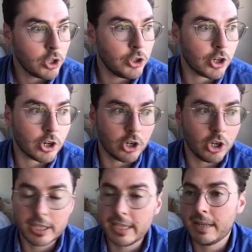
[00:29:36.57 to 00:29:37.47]
you're
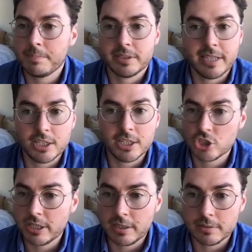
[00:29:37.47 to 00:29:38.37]
looking at
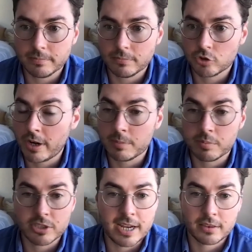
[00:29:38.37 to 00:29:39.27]
potentially trying to
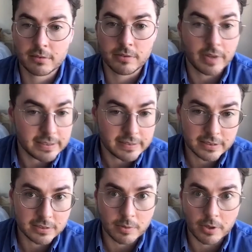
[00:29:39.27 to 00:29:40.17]
protect devices,